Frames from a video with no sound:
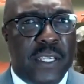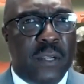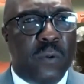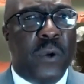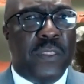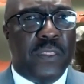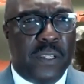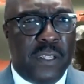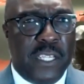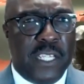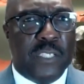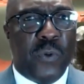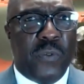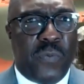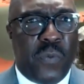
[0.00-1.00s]
when the
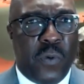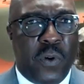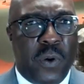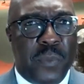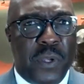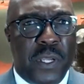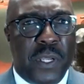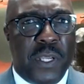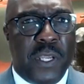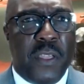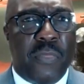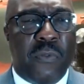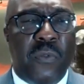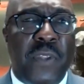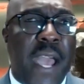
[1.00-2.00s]
leagues were formed,
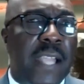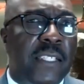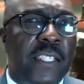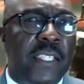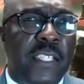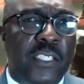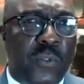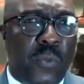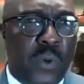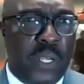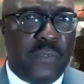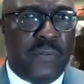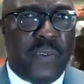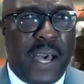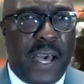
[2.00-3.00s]
through
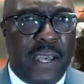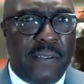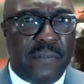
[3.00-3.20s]
1925.